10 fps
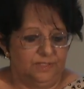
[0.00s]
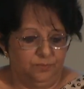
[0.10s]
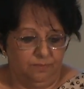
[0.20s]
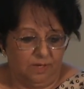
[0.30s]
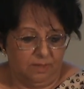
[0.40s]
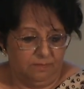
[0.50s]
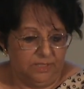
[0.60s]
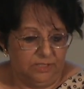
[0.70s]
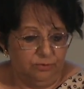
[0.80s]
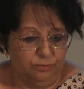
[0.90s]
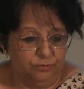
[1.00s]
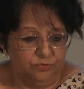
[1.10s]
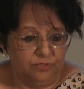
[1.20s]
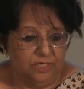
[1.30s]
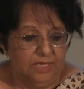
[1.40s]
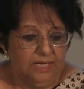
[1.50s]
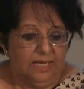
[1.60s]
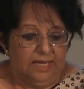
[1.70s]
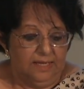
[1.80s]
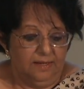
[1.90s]
that are being used,
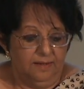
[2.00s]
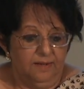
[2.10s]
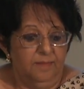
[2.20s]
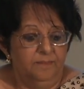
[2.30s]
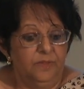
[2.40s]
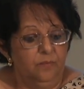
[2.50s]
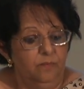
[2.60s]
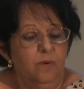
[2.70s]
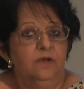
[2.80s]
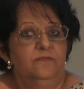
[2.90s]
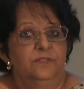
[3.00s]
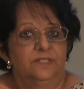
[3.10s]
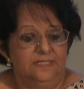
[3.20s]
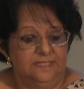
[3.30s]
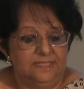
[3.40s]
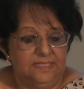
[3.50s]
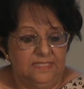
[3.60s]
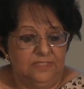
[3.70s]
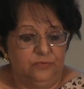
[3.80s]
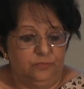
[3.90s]
um, one of the
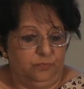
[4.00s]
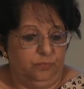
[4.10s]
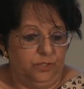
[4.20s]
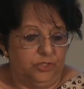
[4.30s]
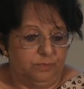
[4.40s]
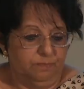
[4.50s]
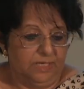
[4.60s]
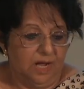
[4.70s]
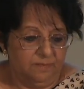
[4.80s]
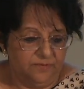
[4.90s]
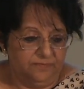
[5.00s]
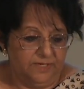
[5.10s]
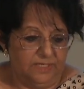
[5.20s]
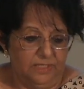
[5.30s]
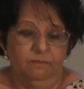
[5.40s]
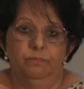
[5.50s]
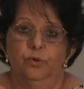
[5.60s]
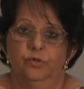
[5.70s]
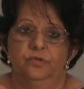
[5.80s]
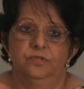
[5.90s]
dynasties which becomes very
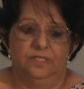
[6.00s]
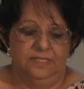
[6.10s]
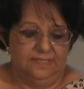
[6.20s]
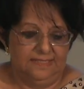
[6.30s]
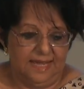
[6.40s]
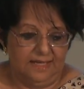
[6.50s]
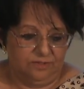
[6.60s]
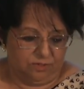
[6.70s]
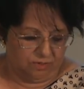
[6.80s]
important is that